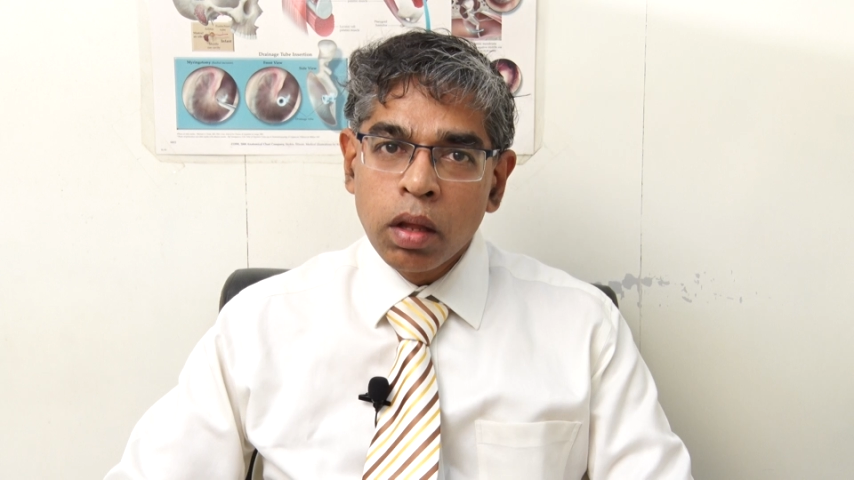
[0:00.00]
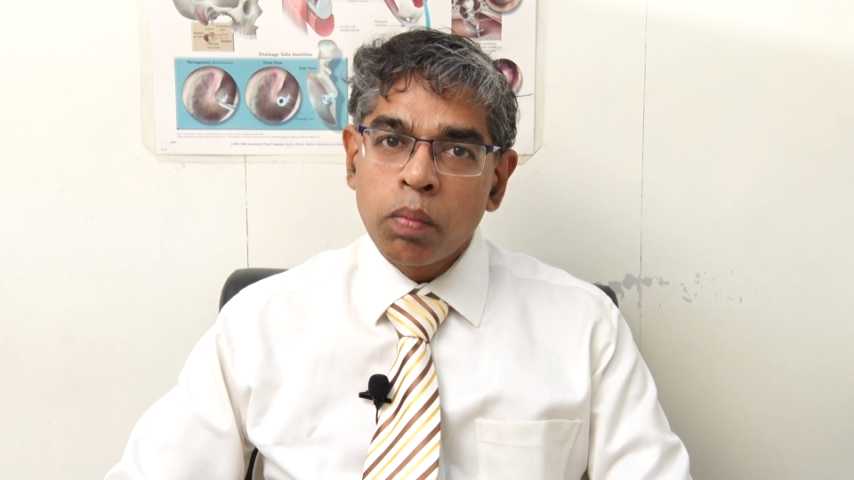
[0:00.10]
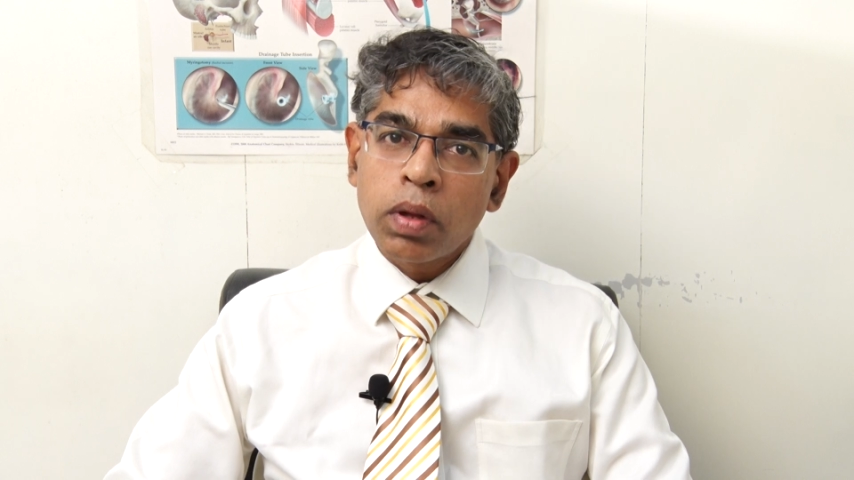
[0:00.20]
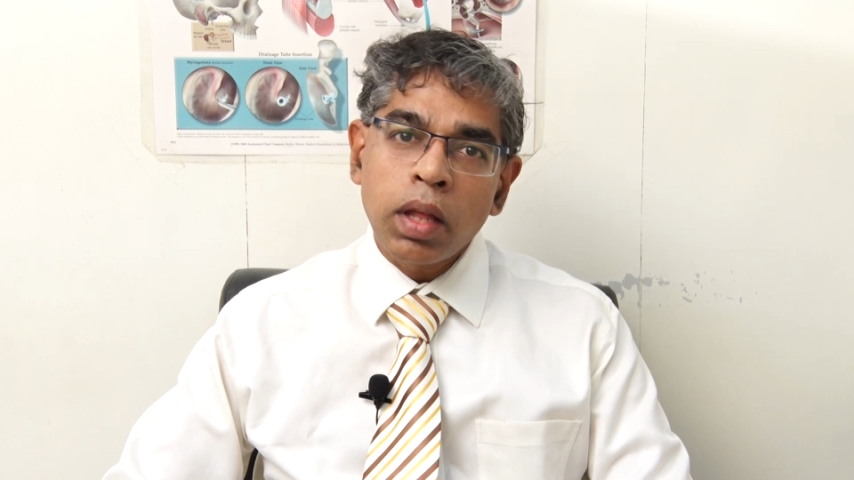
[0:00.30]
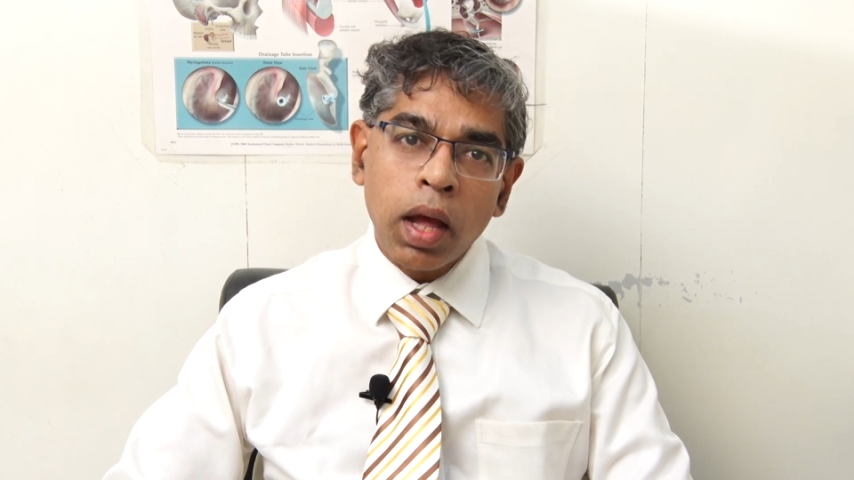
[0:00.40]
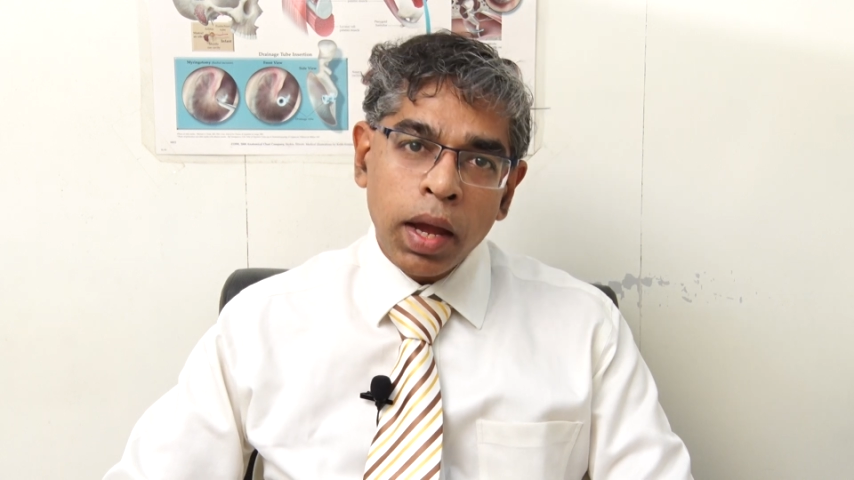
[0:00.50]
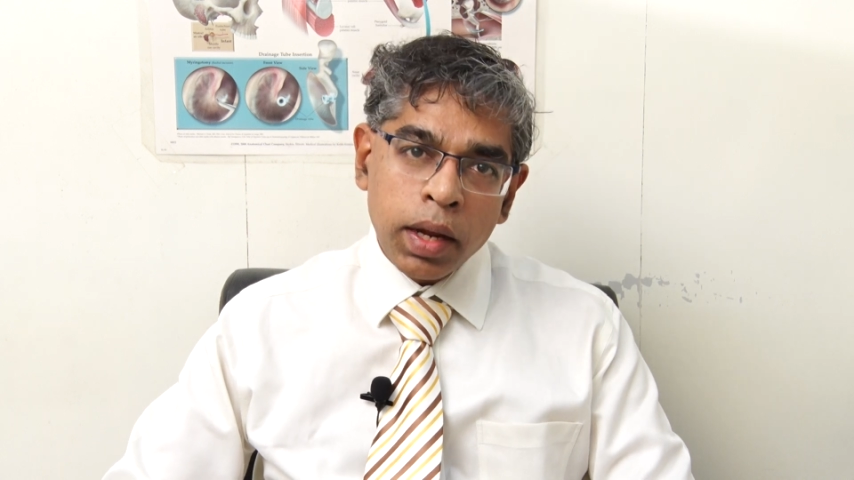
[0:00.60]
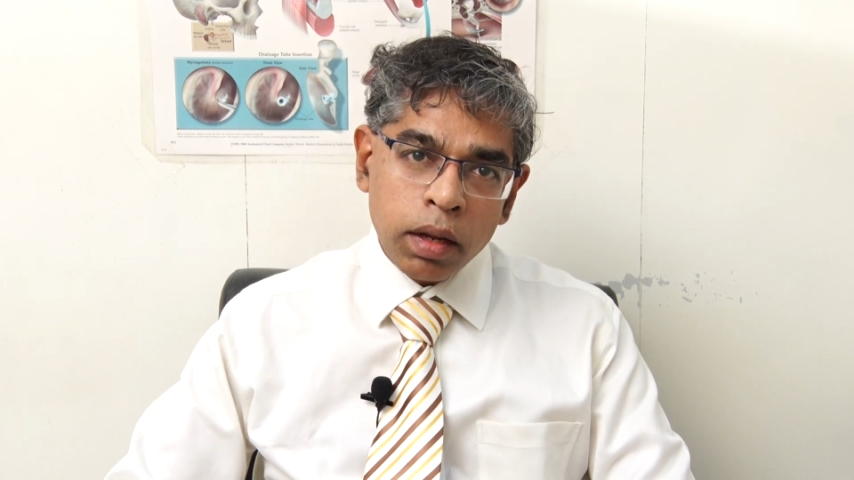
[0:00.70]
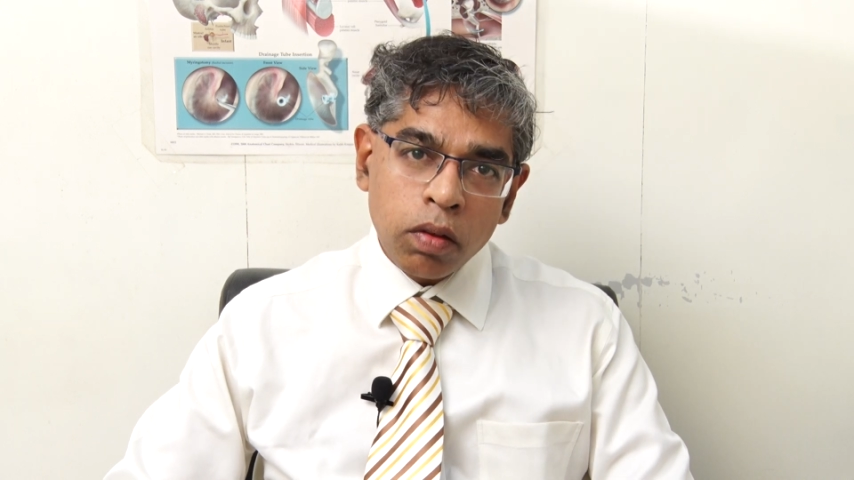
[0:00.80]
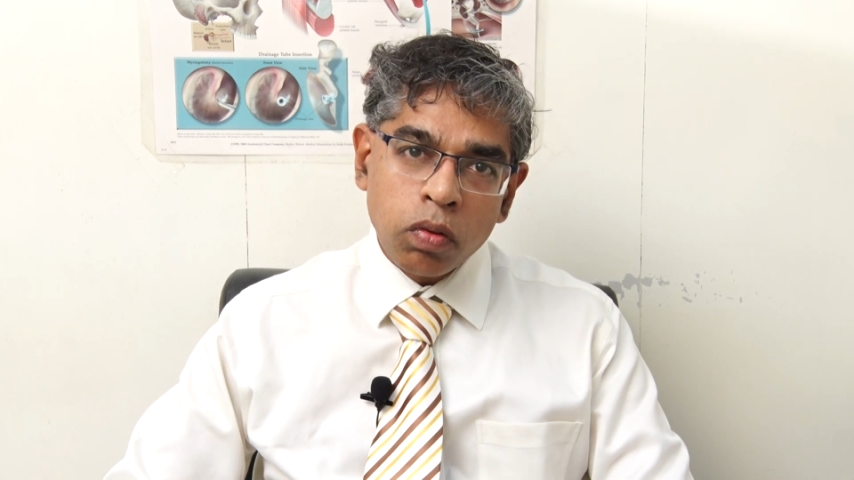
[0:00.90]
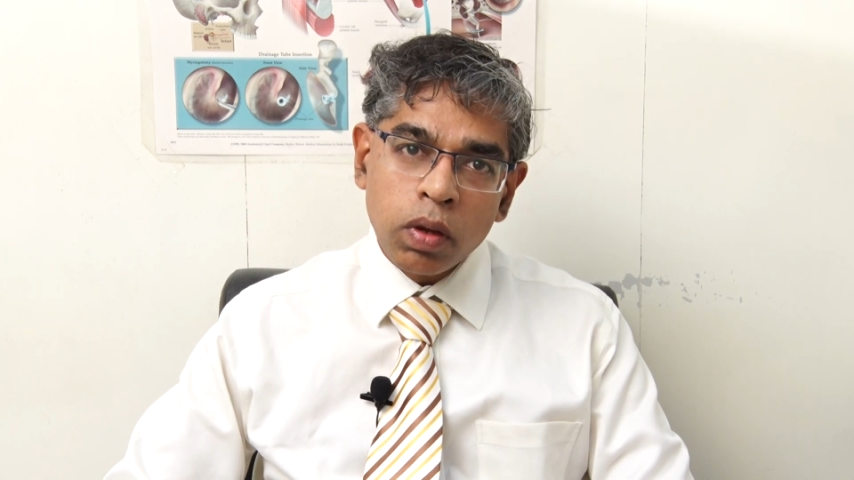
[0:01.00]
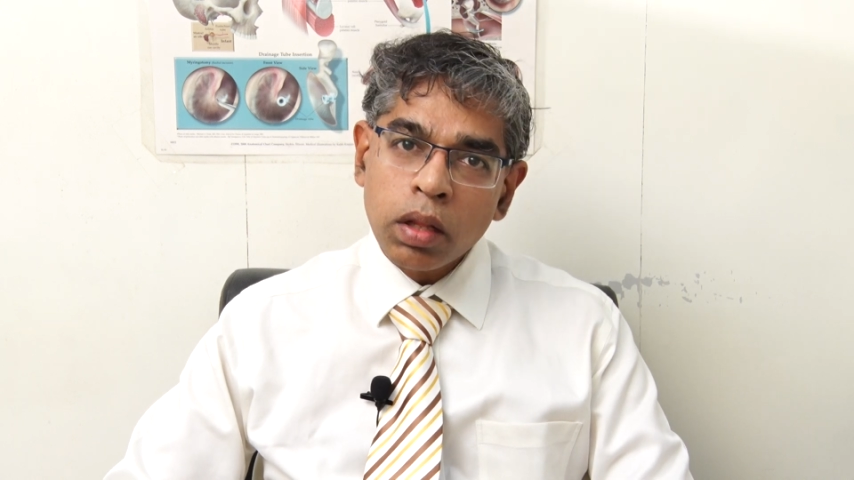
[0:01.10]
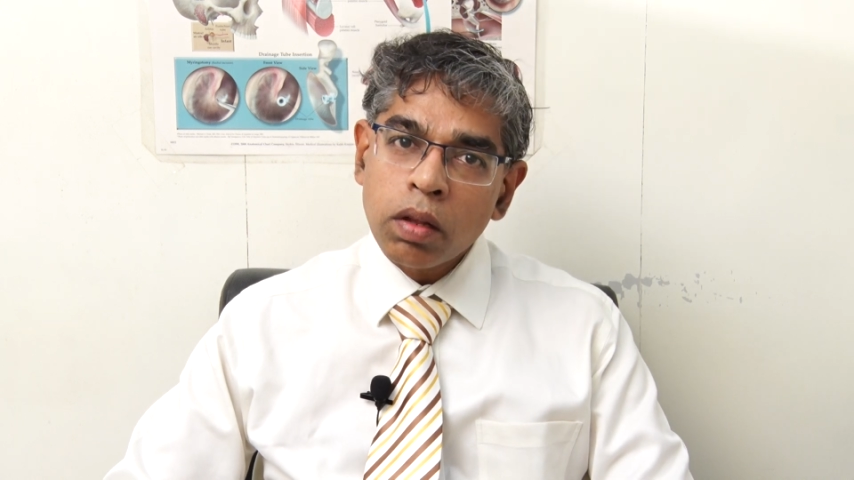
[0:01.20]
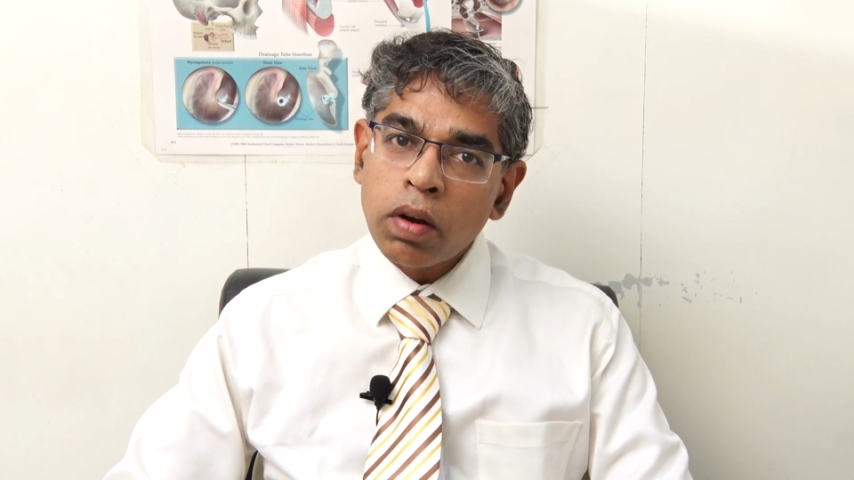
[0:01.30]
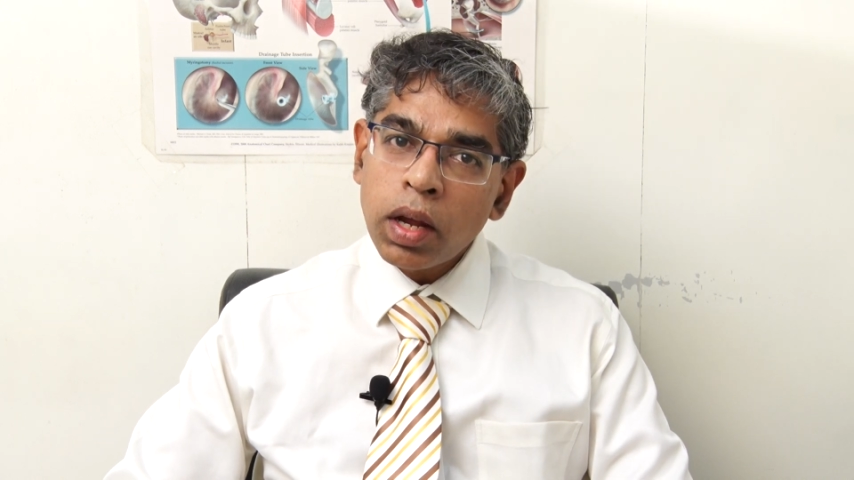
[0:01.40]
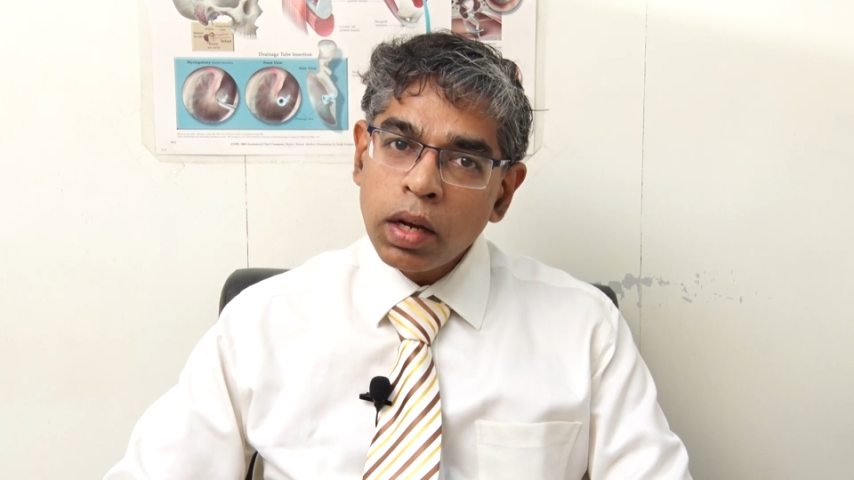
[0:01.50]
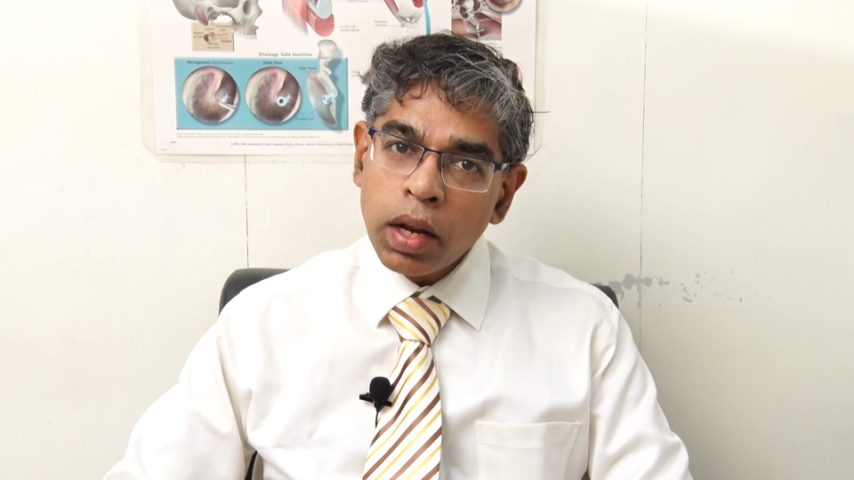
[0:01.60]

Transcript: But the idea is to get the right